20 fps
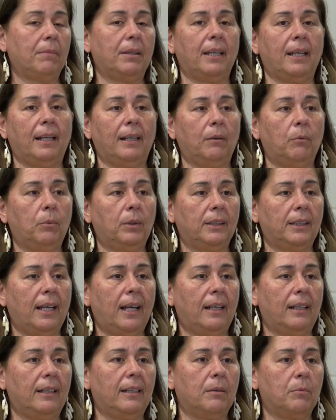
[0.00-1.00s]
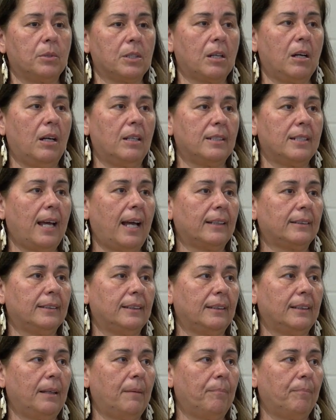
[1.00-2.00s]
thing when Canada was
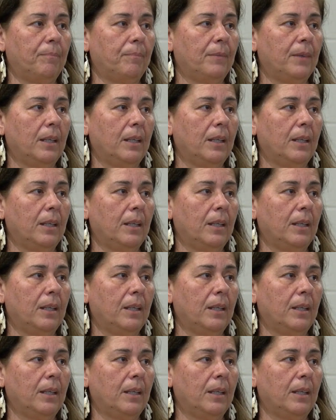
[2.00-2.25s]
contacting them.